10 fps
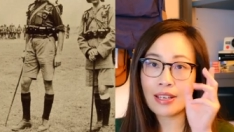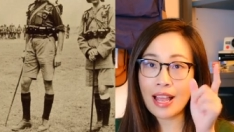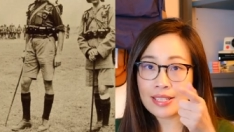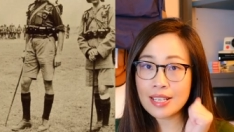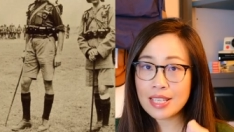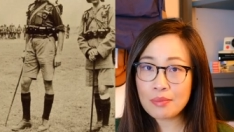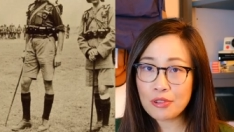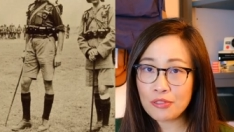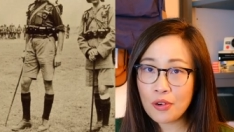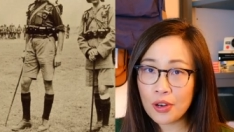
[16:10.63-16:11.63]
And as I said
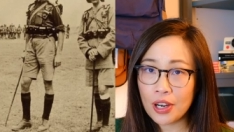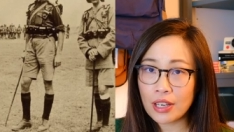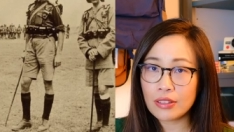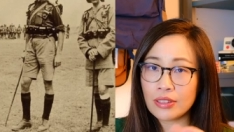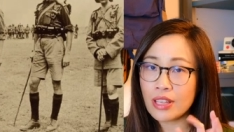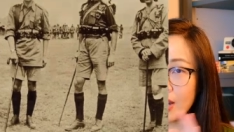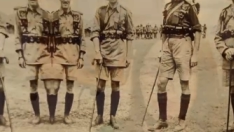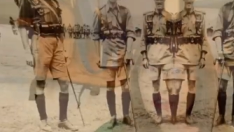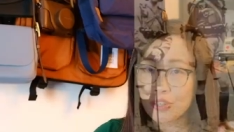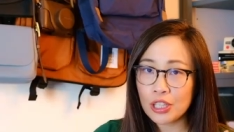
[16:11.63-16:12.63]
before, none
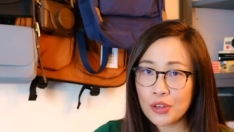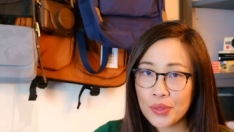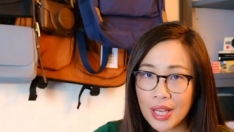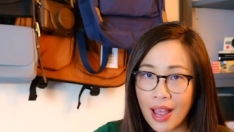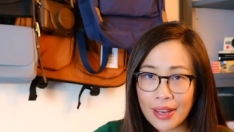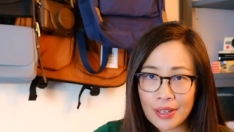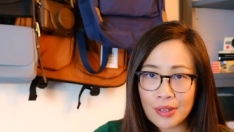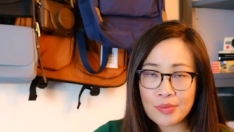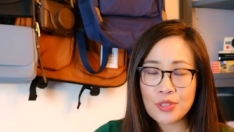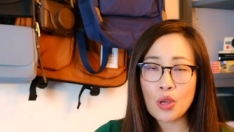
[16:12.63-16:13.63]
of your clothing
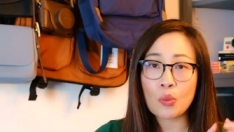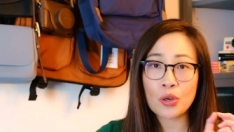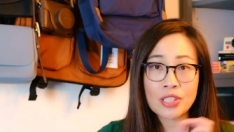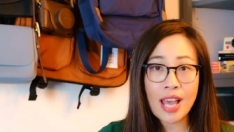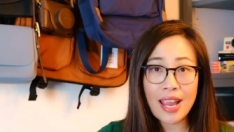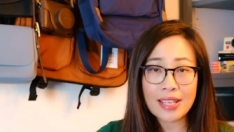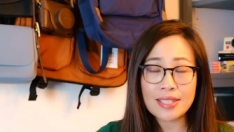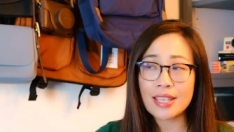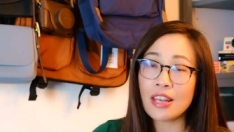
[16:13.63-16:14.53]
items were tight.